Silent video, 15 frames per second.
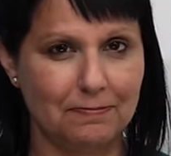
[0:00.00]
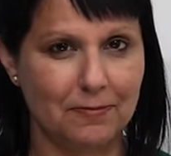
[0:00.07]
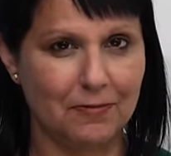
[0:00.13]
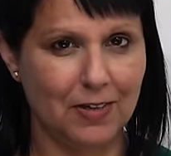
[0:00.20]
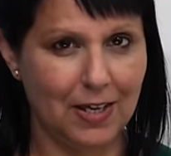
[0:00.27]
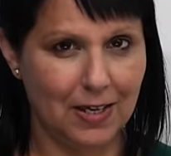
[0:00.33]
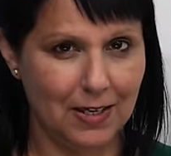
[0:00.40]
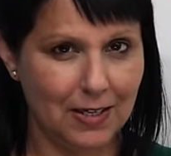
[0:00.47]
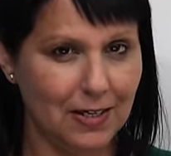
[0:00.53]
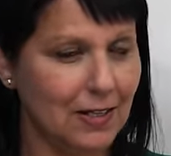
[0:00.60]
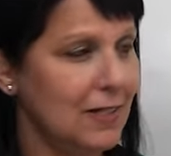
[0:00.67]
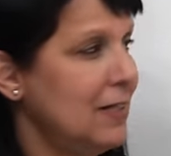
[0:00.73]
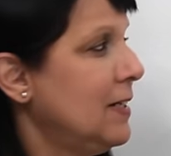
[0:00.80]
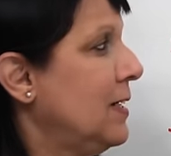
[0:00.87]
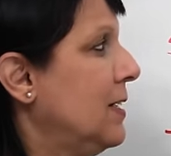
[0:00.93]
Okay?
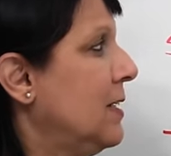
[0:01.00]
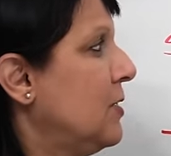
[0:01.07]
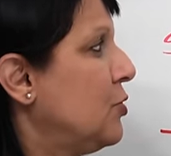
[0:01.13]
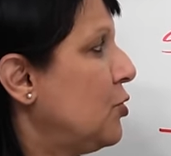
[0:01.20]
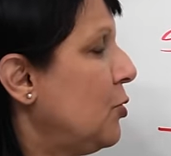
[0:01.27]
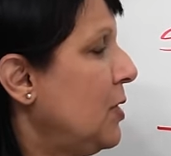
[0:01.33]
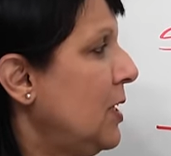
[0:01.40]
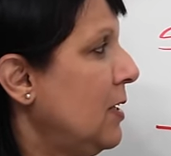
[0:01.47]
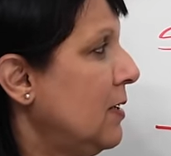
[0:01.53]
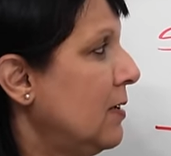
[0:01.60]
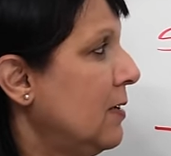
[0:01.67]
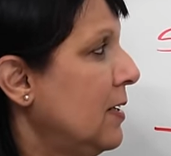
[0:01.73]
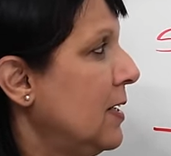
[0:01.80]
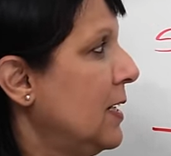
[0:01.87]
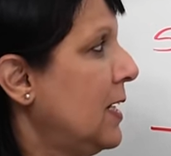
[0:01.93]
So
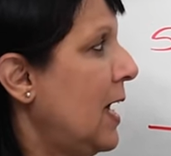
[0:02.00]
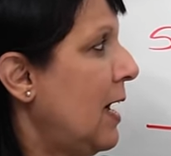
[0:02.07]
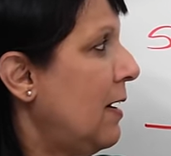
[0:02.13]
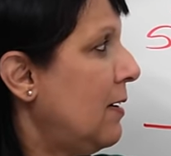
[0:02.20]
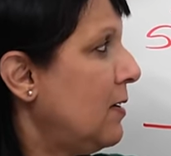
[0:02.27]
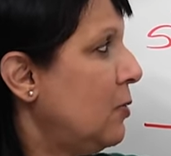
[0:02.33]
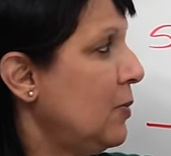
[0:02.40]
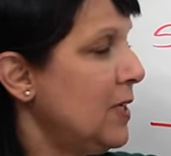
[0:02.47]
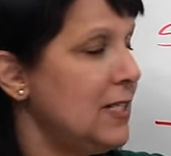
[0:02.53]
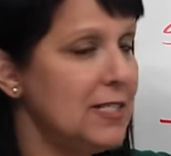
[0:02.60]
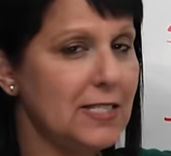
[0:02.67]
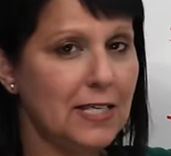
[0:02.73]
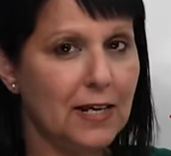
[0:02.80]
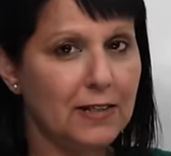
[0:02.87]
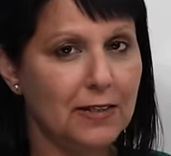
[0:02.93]
here, how do we
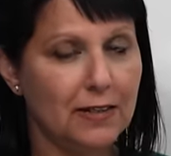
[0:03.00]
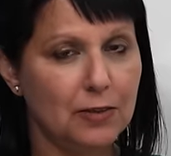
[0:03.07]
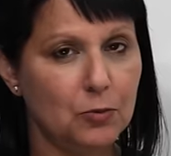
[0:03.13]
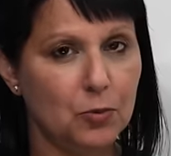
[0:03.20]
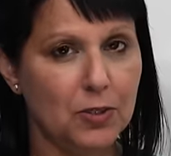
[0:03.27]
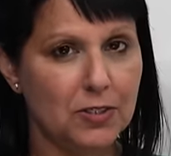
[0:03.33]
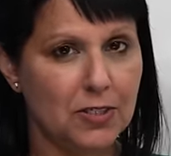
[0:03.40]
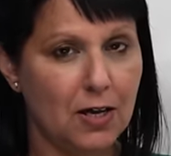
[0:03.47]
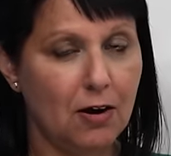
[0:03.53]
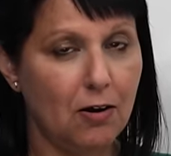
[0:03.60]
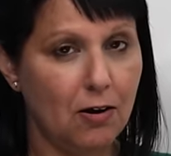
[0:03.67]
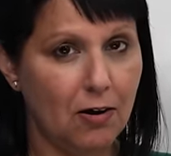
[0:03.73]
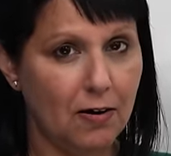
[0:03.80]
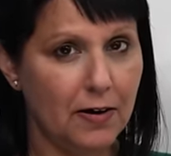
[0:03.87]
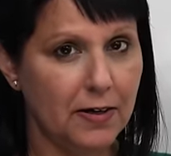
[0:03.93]
decide that it was
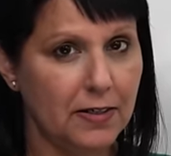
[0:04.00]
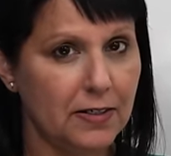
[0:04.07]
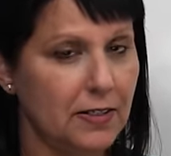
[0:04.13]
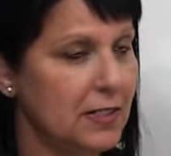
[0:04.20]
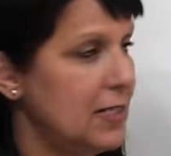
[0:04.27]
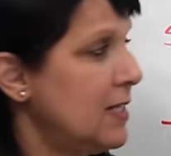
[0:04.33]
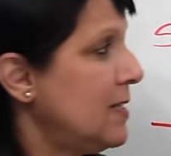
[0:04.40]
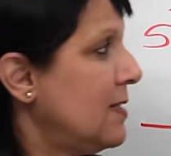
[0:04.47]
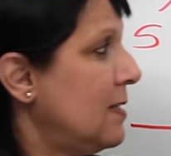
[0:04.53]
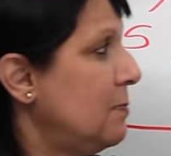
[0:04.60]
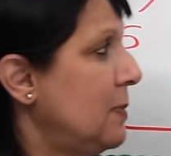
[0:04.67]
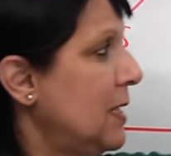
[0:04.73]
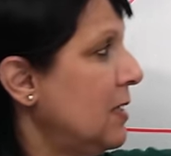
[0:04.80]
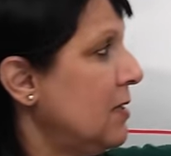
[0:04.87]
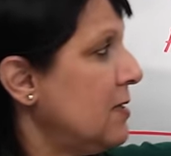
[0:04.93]
are? Is
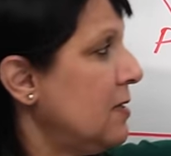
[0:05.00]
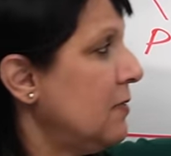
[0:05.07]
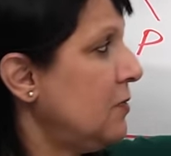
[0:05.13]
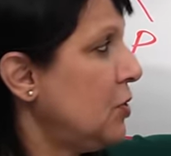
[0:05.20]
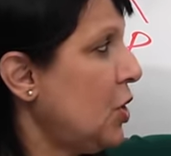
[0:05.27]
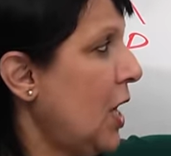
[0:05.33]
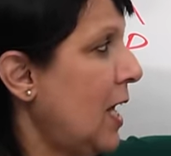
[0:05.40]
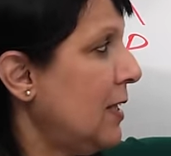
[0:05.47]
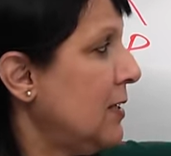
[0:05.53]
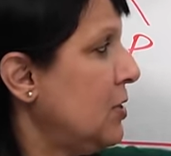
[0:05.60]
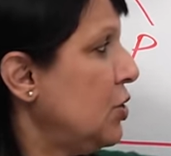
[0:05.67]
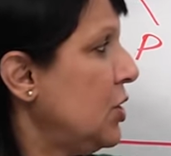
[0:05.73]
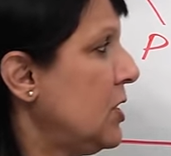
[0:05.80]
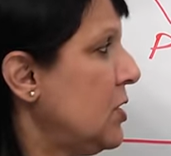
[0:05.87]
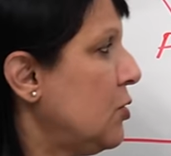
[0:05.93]
it because of
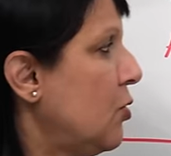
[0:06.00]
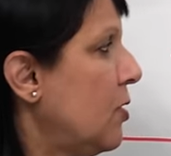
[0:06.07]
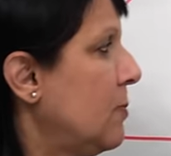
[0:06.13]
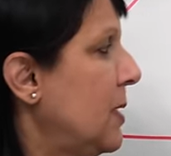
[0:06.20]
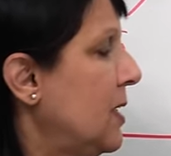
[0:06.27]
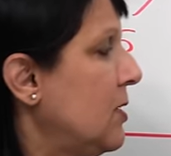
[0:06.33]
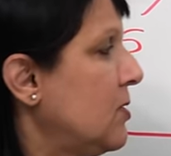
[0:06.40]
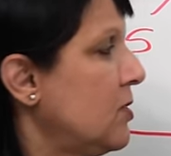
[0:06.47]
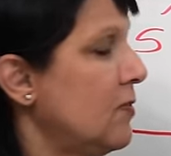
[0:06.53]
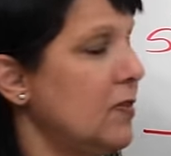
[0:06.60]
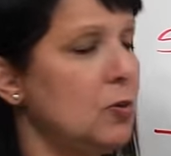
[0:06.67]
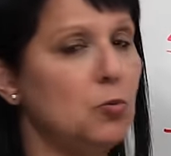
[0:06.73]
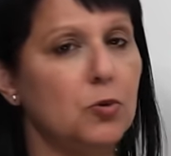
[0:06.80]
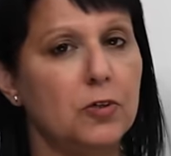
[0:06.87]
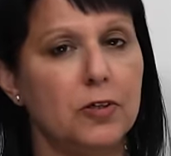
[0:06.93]
challenges or because of
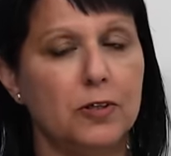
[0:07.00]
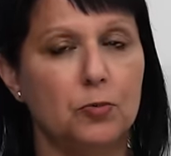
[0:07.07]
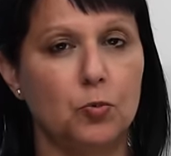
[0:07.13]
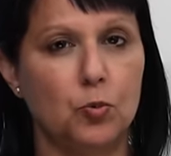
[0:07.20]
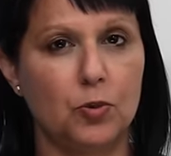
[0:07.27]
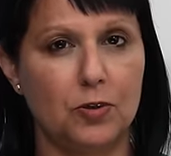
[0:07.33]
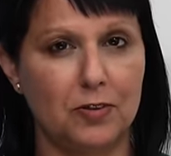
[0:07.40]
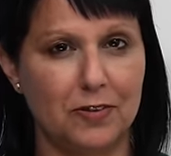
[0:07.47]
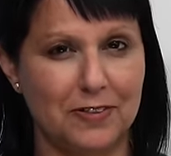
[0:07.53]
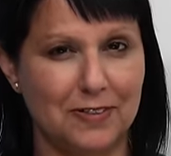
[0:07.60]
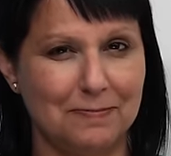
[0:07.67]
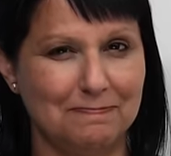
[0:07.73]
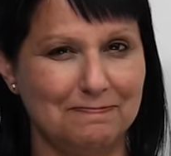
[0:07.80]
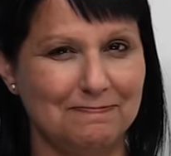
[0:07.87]
the word world?